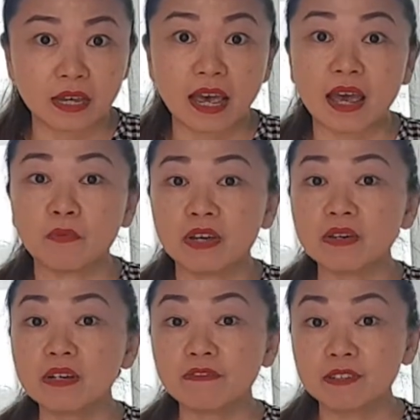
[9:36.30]
And we're going
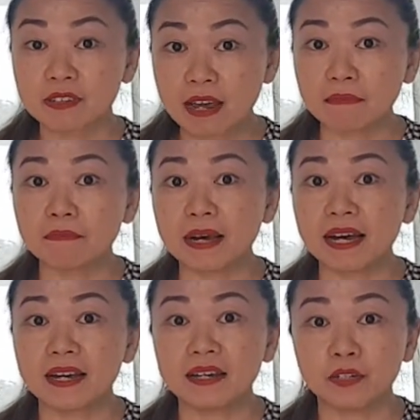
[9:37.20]
to start
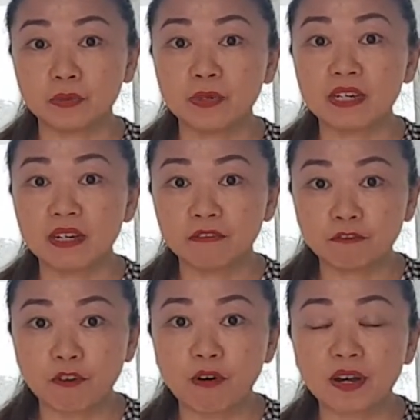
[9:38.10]
by doing a
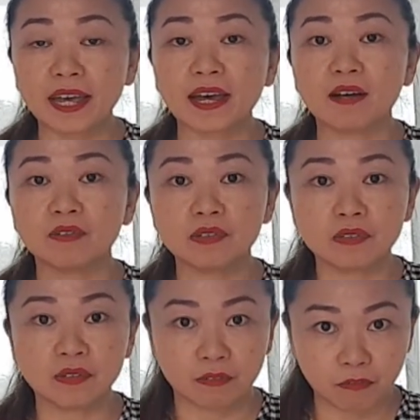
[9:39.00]
4
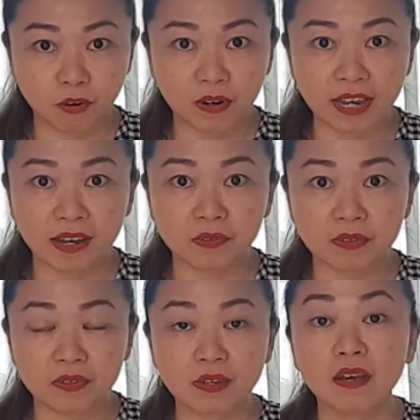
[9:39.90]
counts, 4
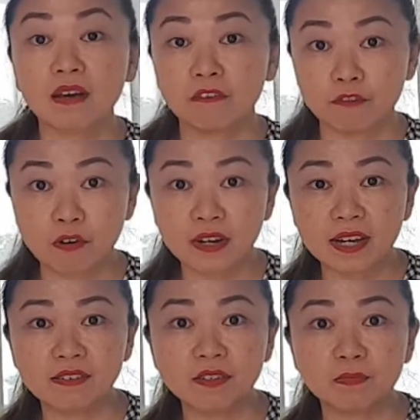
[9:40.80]
counts. 4
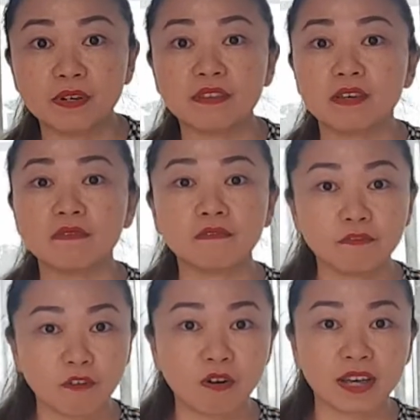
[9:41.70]
counts breathe in,
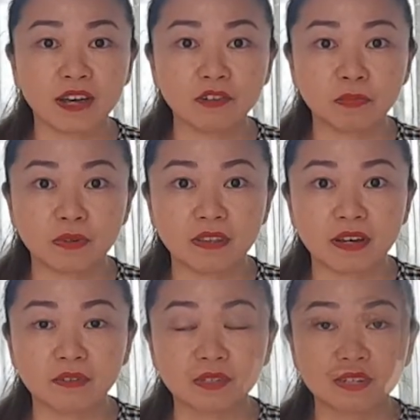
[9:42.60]
4 counts breathe
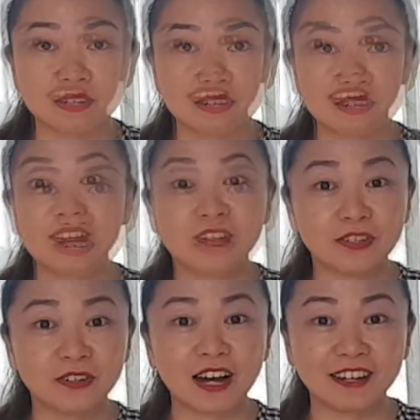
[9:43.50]
out. So
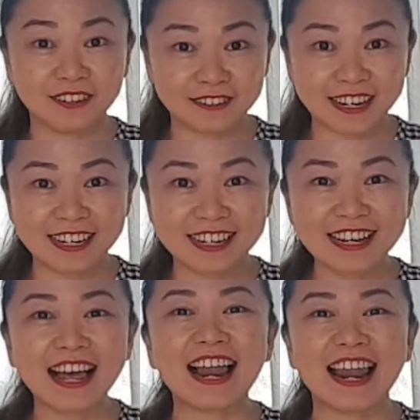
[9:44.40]
are you
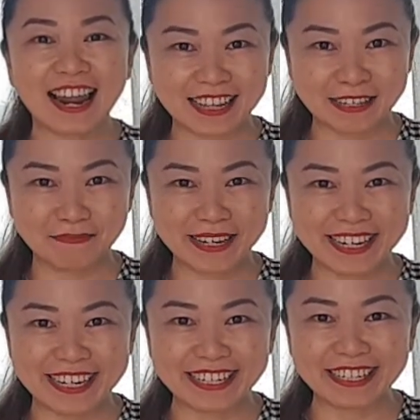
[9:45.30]
ready? Let's
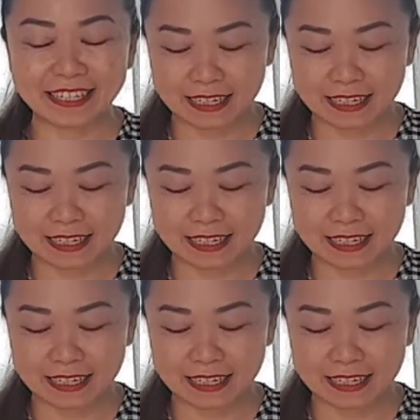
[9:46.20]
begin.